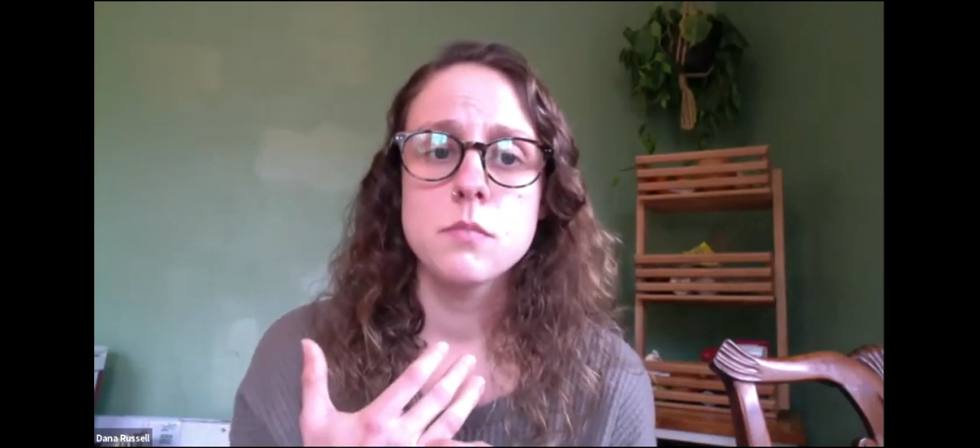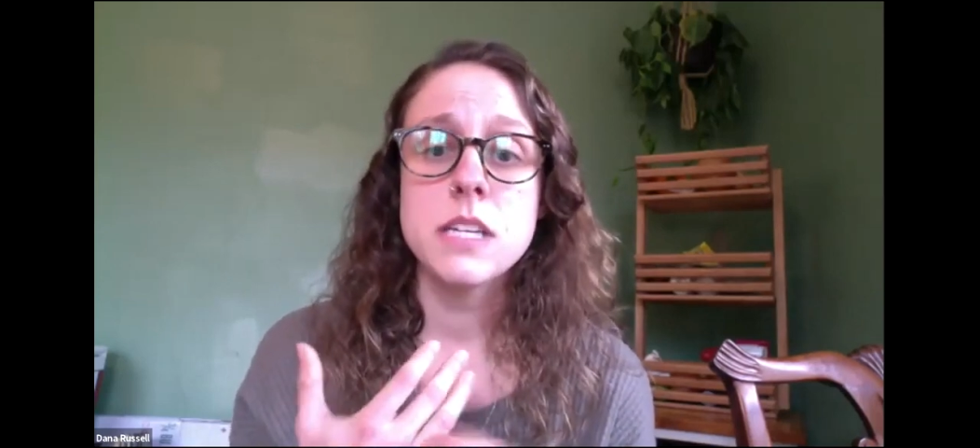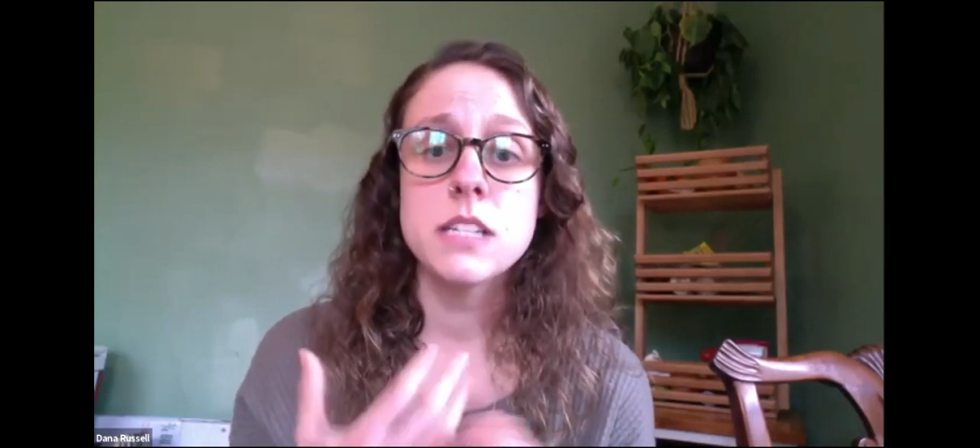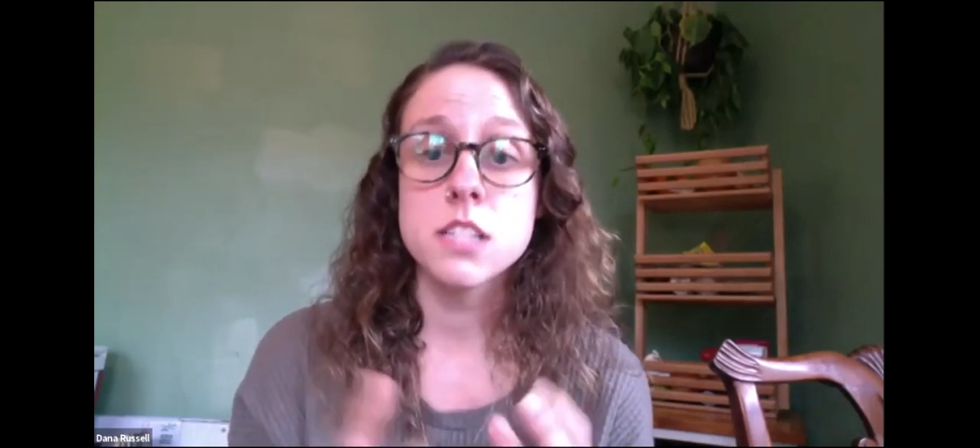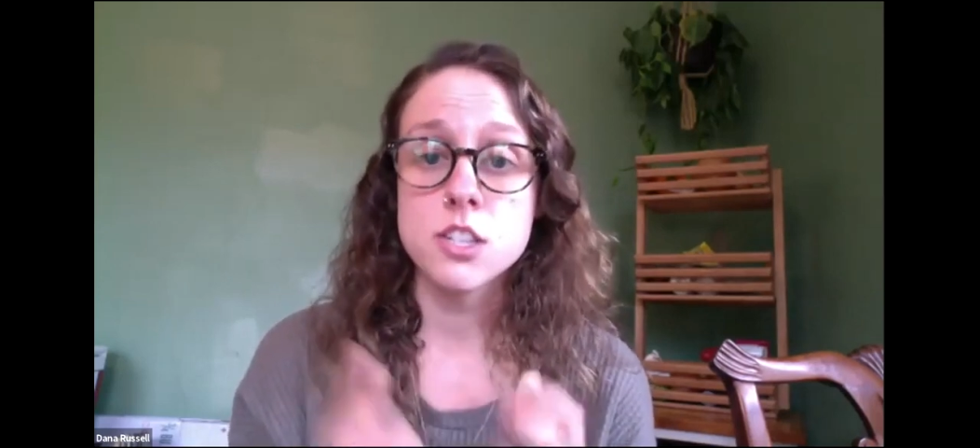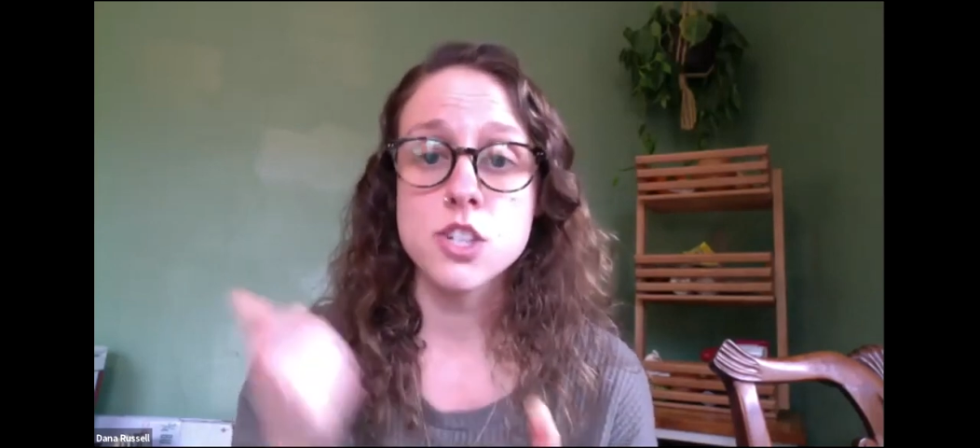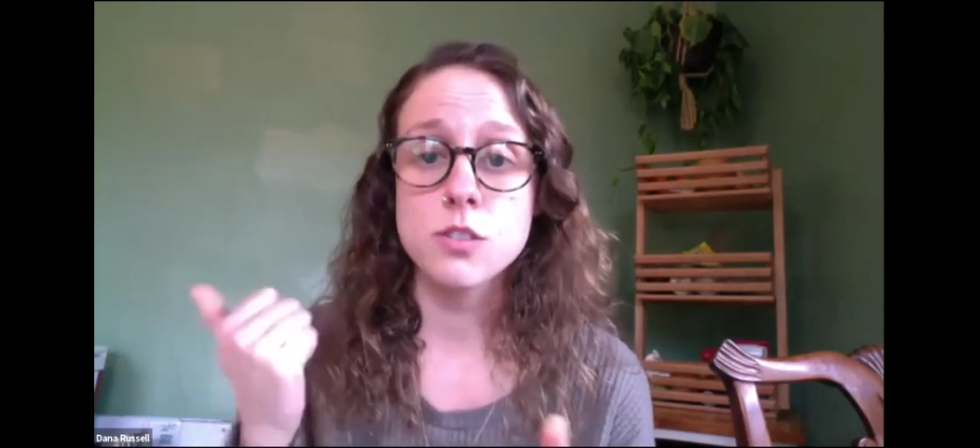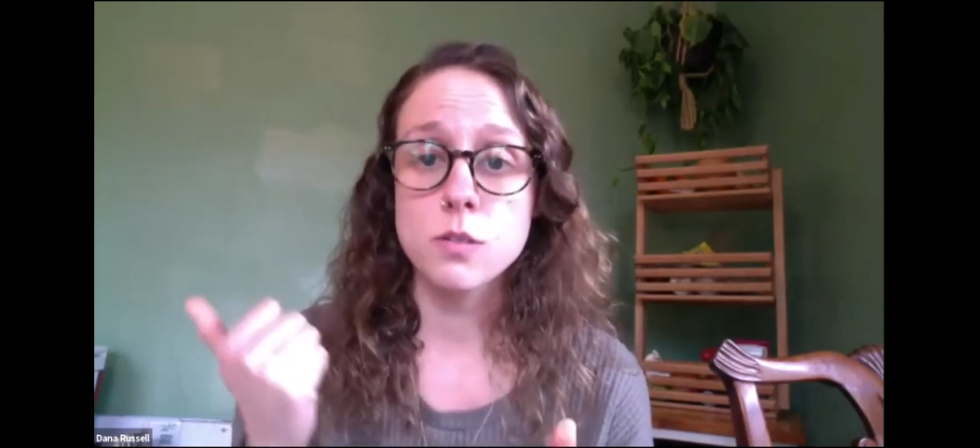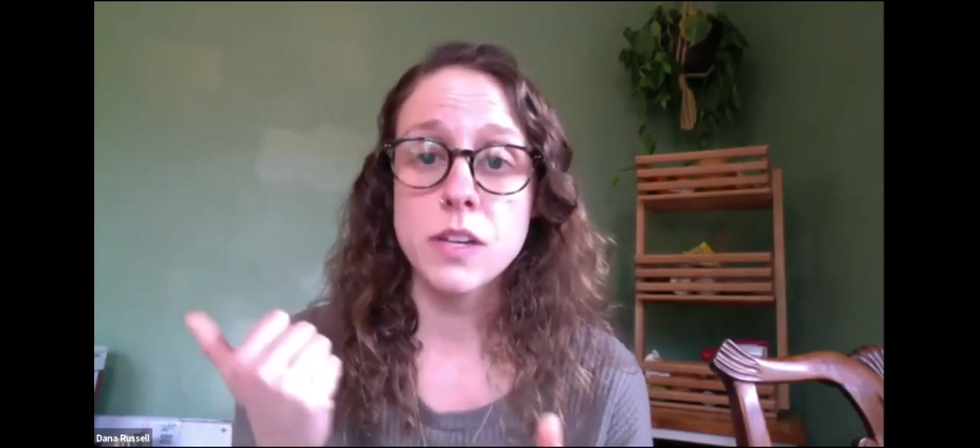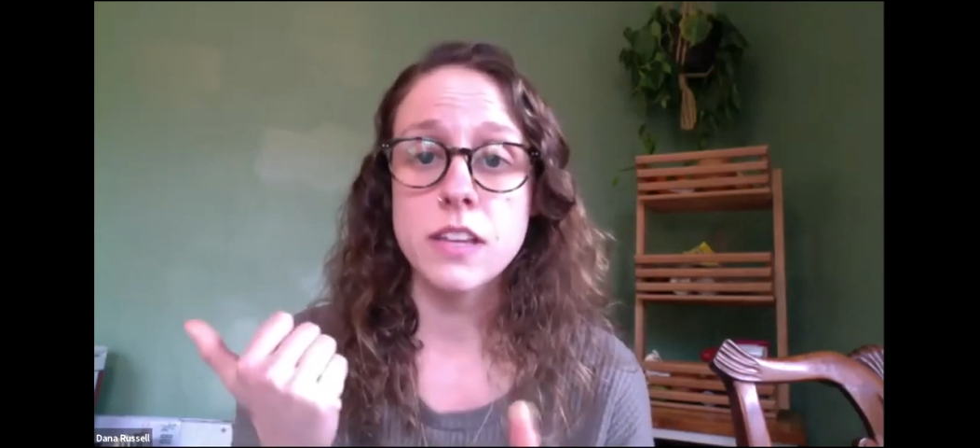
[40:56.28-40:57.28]
be
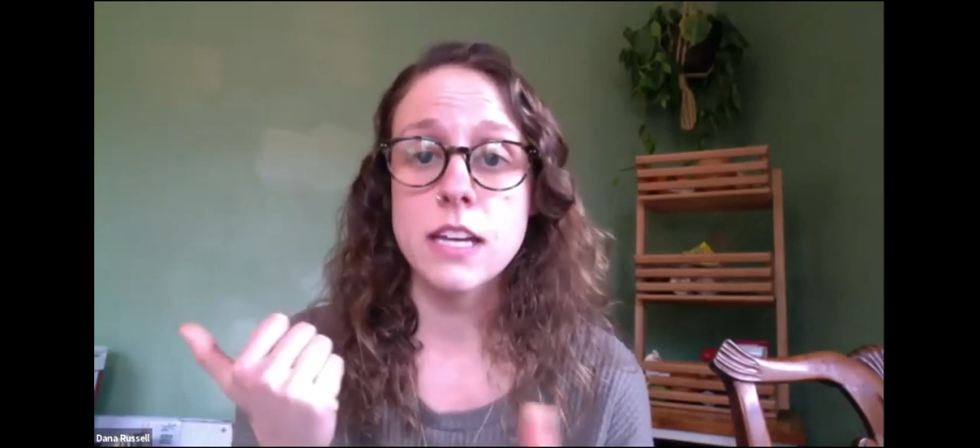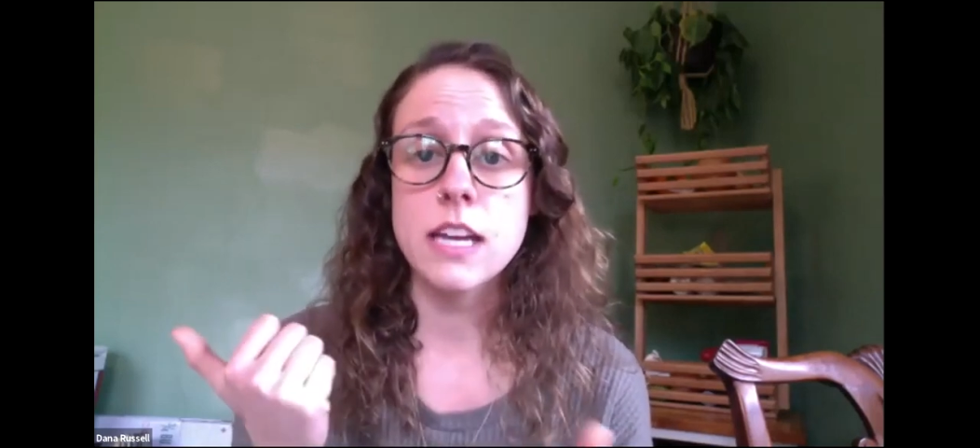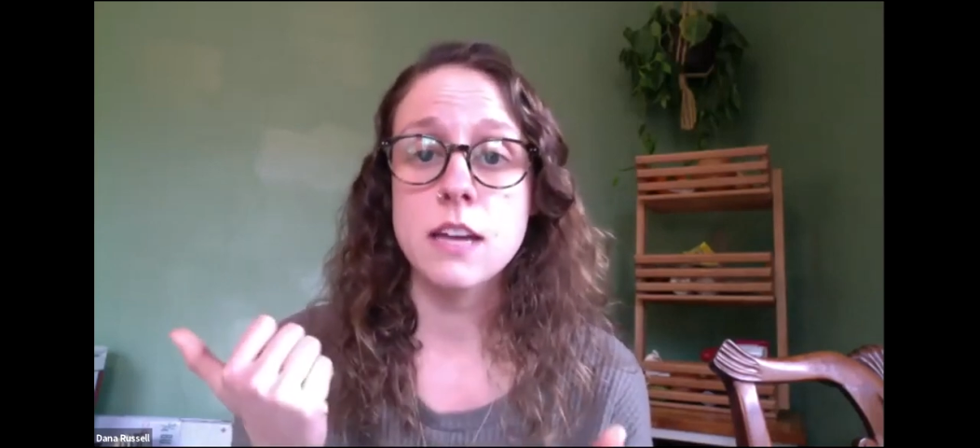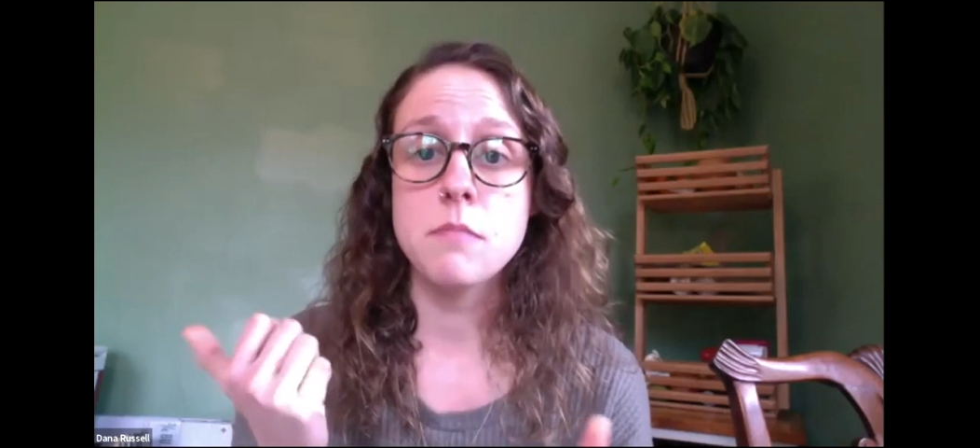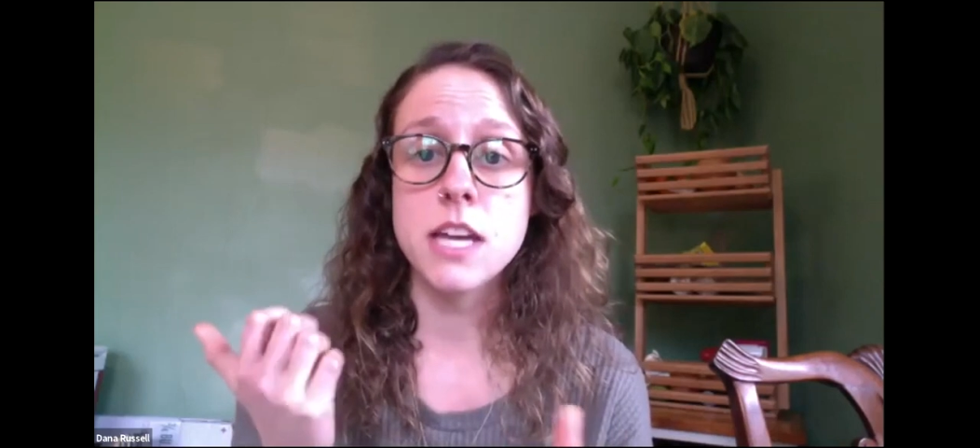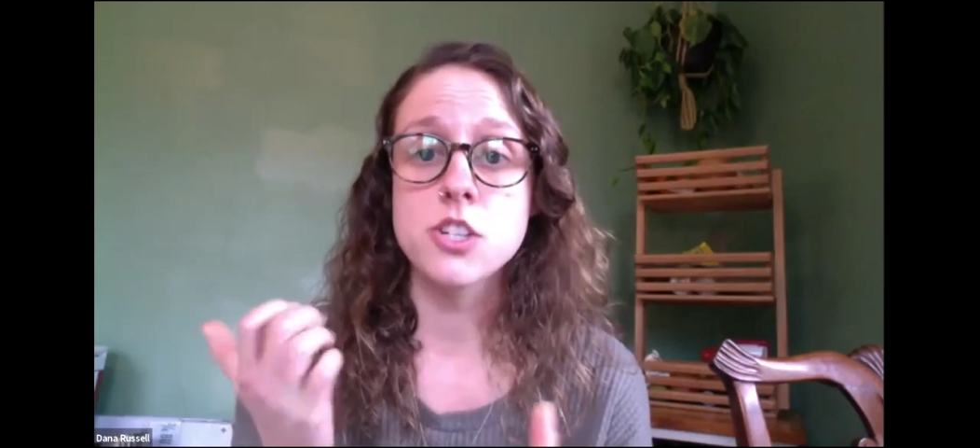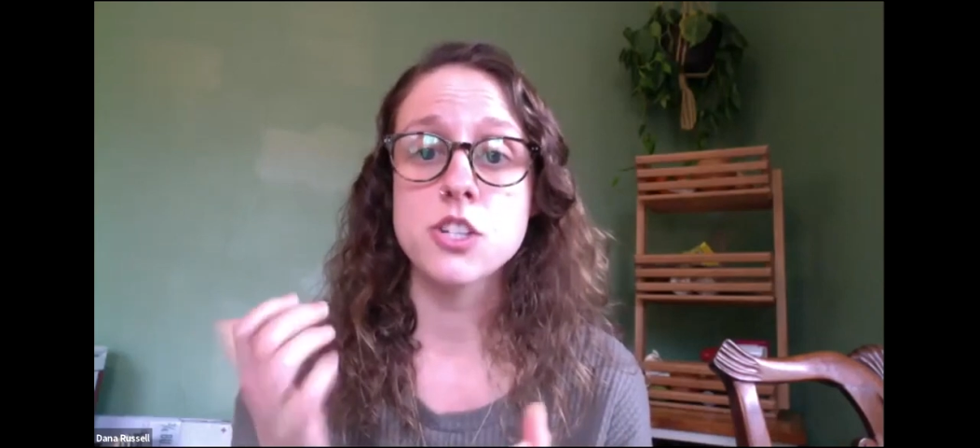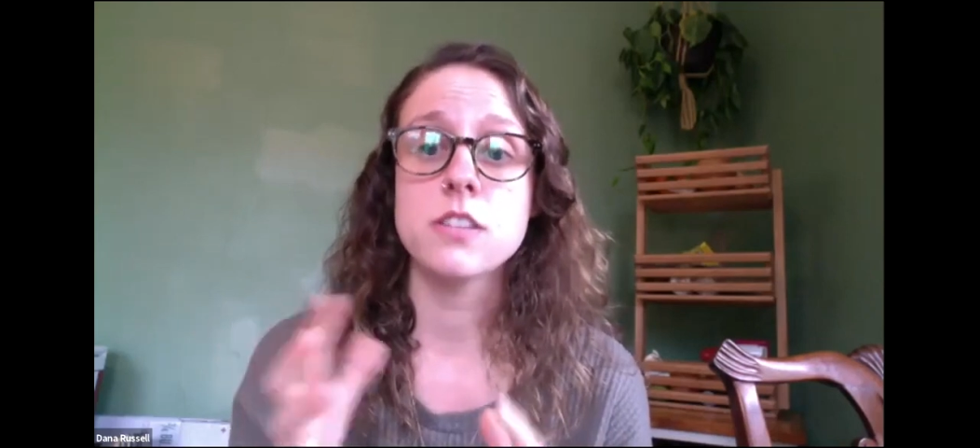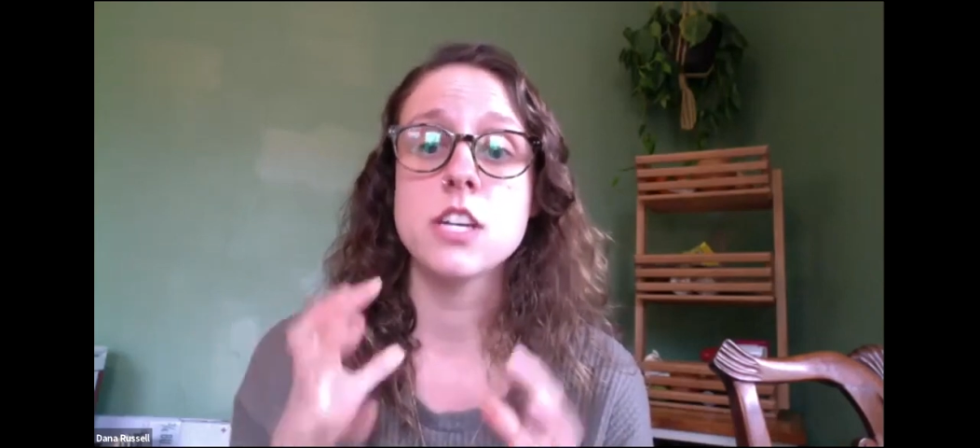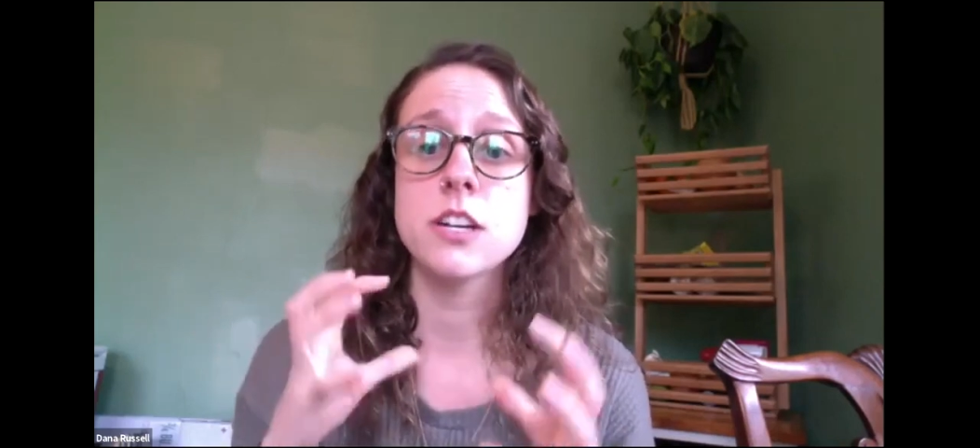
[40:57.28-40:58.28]
intentional with it and make
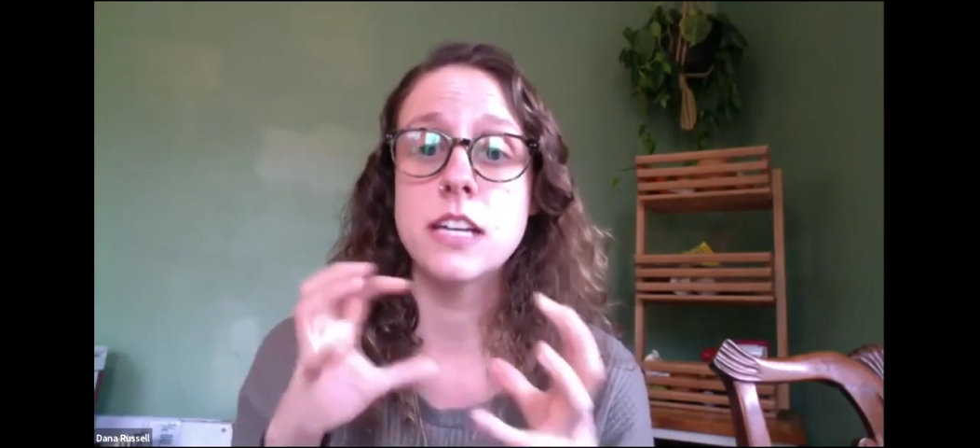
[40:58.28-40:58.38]
sure that you're